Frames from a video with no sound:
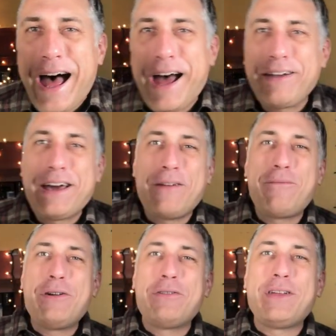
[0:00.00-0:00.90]
Uh, I got a
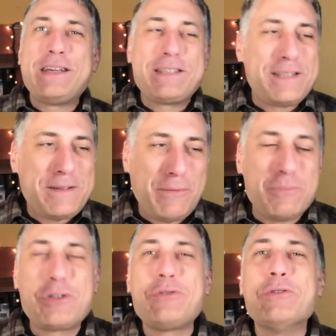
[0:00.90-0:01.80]
few things
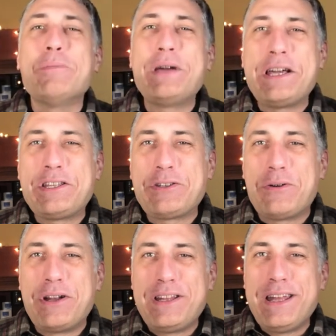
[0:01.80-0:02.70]
from school being
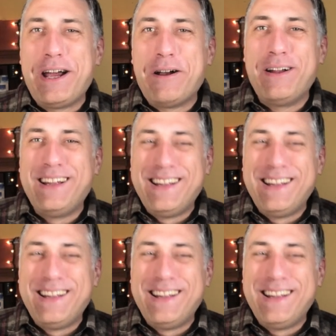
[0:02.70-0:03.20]
sorted there.